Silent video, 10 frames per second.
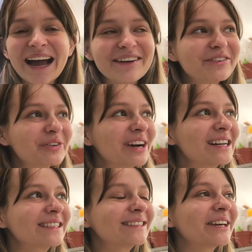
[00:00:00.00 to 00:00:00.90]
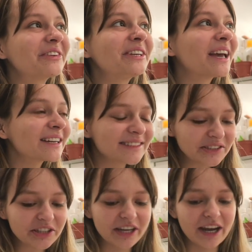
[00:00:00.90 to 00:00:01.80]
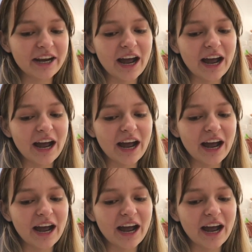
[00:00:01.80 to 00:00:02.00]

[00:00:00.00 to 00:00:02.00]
Hi everyone. So yesterday,